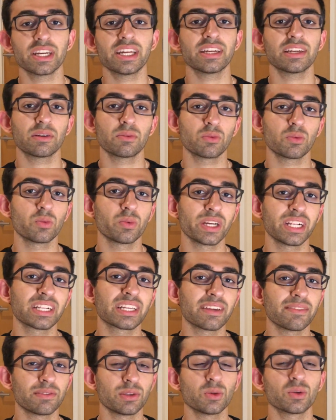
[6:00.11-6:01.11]
and it will
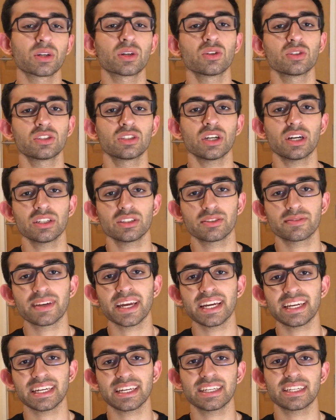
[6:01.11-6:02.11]
give you a good chance of
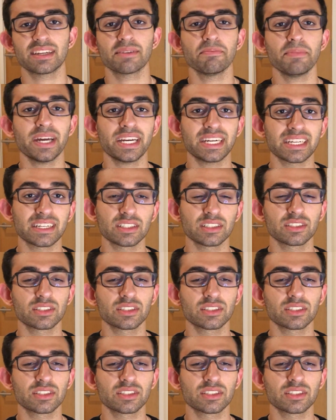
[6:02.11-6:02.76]
getting into medical